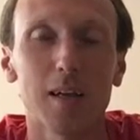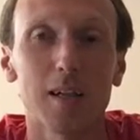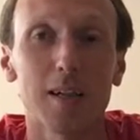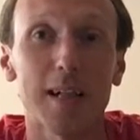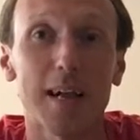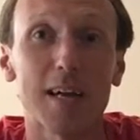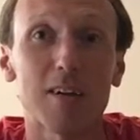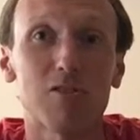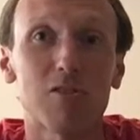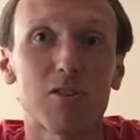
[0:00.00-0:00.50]

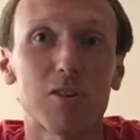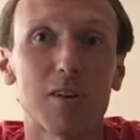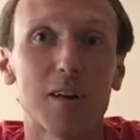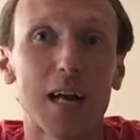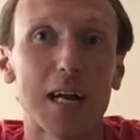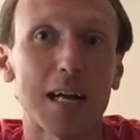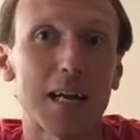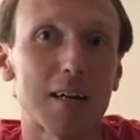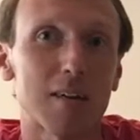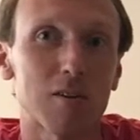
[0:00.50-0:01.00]
Last year
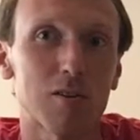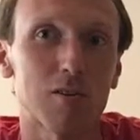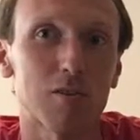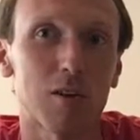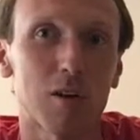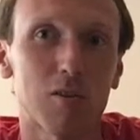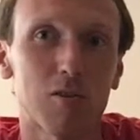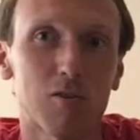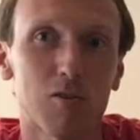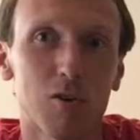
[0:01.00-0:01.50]
I got
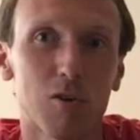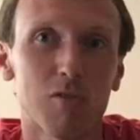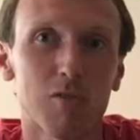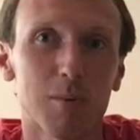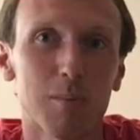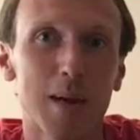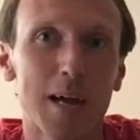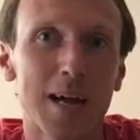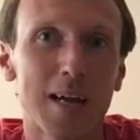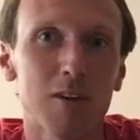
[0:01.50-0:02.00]
a
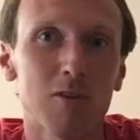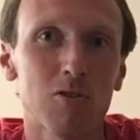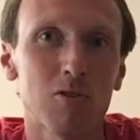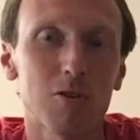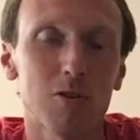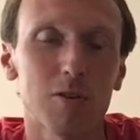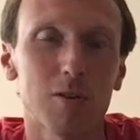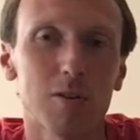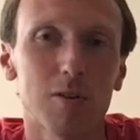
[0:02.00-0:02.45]
silver badge.